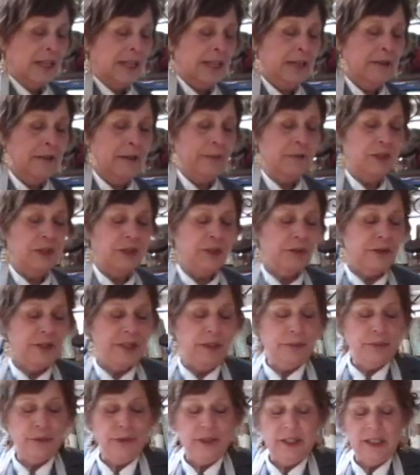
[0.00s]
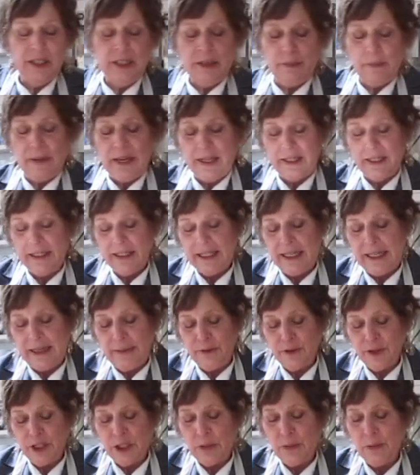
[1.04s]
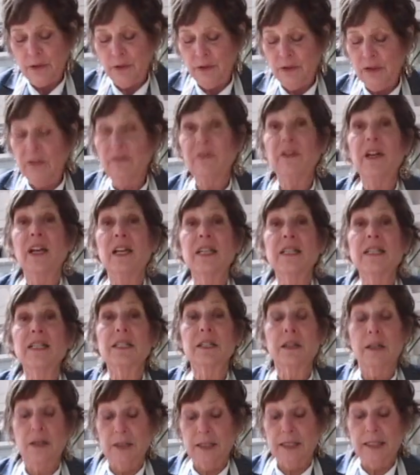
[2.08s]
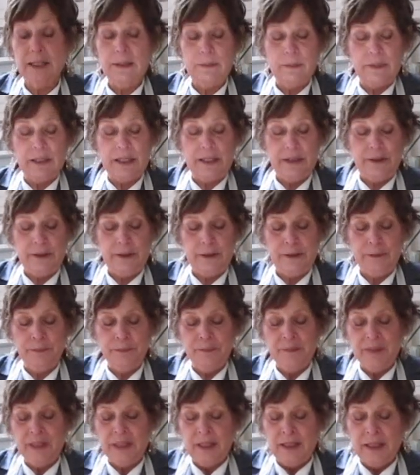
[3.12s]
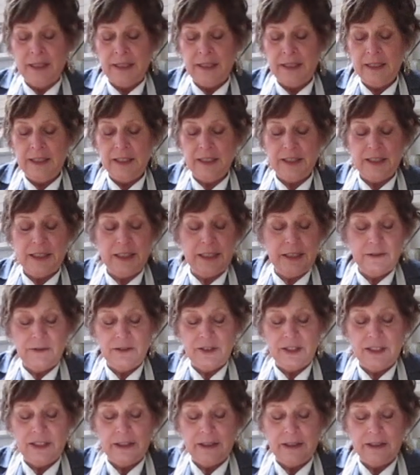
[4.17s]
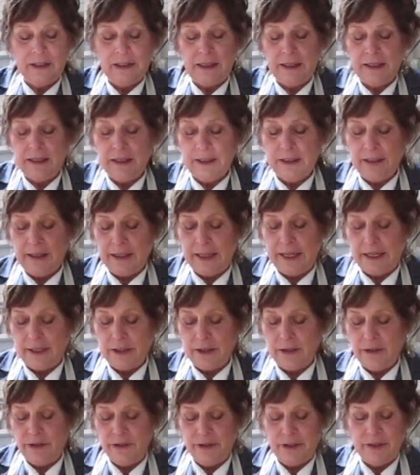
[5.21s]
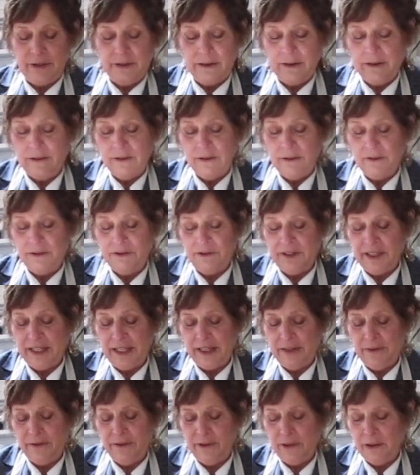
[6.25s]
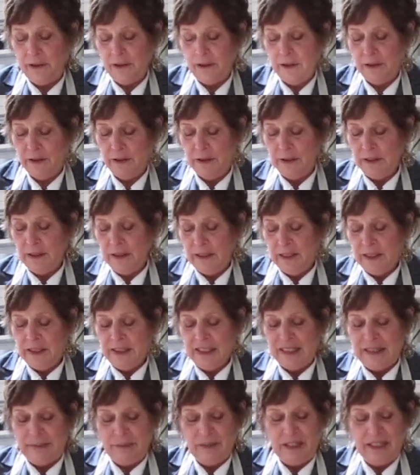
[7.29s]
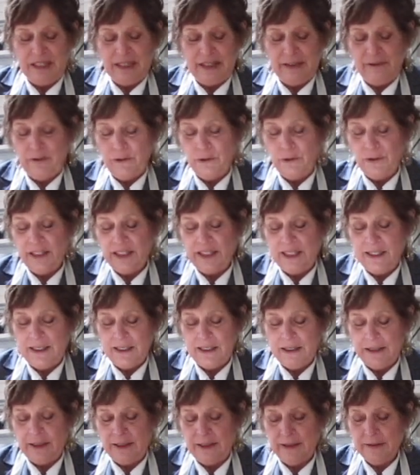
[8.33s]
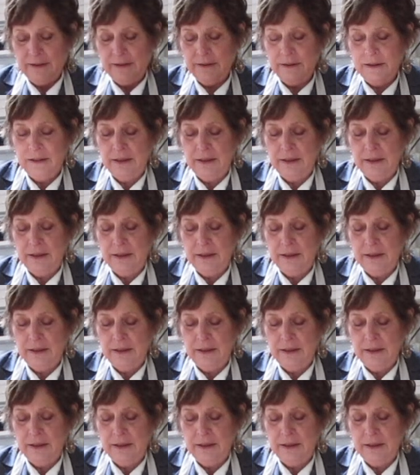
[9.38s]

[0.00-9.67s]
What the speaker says: Now I'm just going to put in about a tablespoon of unsalted butter. It just gives a little extra flavor, something I've always done.